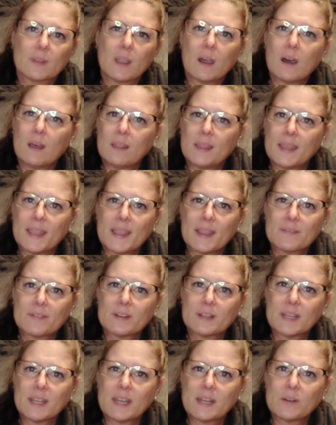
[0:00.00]
All I
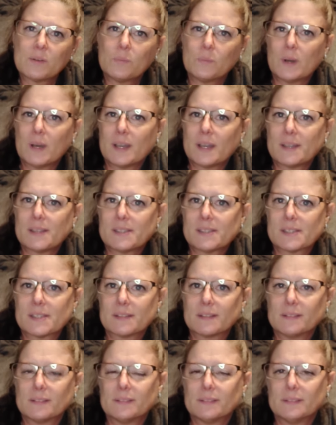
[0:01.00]
ever needed was